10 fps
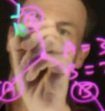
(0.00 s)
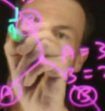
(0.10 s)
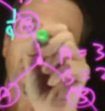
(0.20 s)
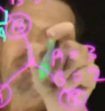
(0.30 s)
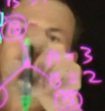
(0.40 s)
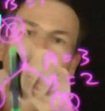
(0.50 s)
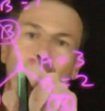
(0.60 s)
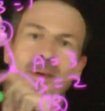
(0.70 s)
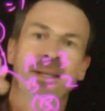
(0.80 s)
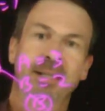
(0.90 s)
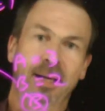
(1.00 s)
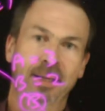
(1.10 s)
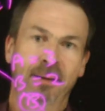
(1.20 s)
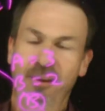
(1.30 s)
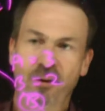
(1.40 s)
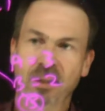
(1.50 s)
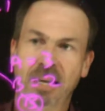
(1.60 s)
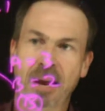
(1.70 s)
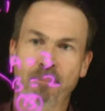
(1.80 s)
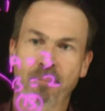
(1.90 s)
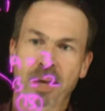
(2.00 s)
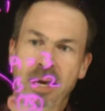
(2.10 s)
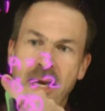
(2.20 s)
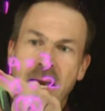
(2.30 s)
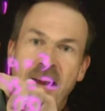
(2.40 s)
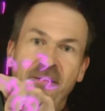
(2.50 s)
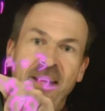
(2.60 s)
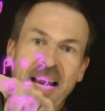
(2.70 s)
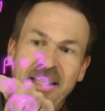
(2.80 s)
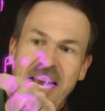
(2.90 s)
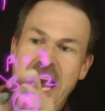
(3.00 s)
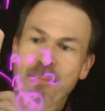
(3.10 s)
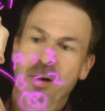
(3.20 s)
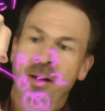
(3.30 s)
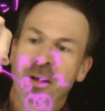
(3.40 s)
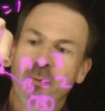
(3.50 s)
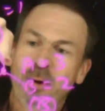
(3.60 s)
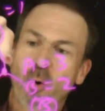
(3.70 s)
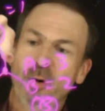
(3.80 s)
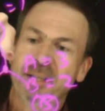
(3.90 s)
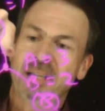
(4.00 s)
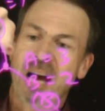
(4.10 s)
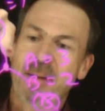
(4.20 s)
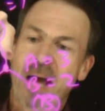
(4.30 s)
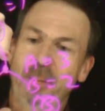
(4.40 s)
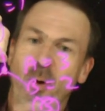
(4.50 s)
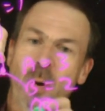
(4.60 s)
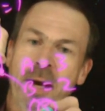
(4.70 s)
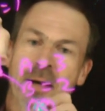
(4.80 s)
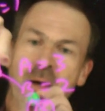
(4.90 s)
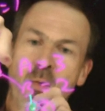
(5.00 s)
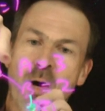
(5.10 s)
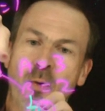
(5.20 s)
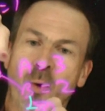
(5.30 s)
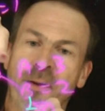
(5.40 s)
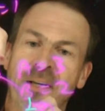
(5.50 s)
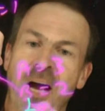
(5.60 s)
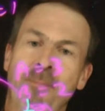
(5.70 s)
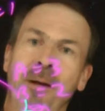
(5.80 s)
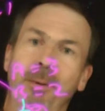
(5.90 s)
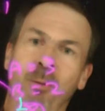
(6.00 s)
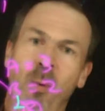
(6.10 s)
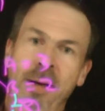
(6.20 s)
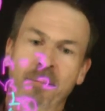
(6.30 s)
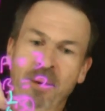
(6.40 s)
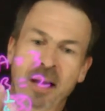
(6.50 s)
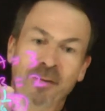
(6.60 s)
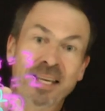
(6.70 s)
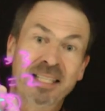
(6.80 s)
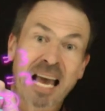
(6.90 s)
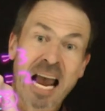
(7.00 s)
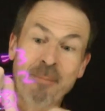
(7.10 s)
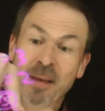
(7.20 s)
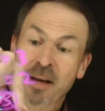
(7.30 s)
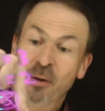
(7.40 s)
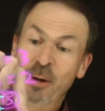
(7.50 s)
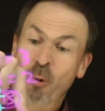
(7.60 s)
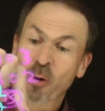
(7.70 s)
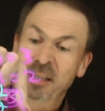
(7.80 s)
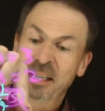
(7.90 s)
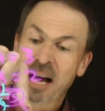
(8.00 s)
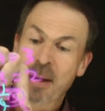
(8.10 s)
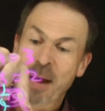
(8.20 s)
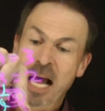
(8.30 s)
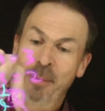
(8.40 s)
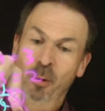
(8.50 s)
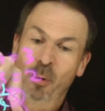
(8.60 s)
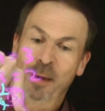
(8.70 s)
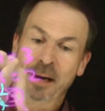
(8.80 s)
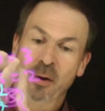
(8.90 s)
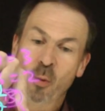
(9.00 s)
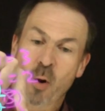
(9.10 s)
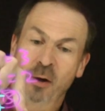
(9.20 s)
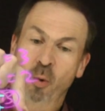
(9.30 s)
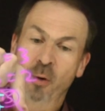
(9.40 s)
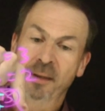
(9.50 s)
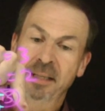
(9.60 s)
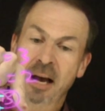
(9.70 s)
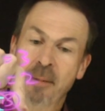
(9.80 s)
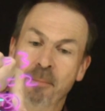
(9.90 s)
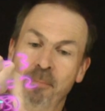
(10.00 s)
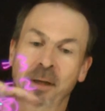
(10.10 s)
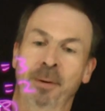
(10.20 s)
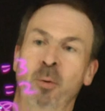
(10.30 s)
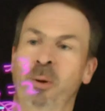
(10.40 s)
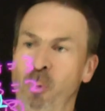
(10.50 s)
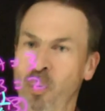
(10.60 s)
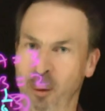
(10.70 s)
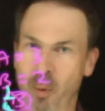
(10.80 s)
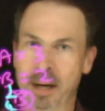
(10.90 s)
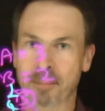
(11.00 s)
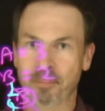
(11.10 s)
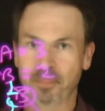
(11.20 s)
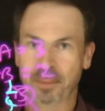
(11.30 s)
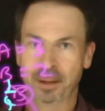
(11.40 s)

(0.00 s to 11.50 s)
of the time, Bill will win the second, the first game. For the next game, three quarters of the time, Albert will win, one quarter of the time, Bill will win. For this game, three quarters of the time, Albert will win, one quarter of the time, Bill will, will win.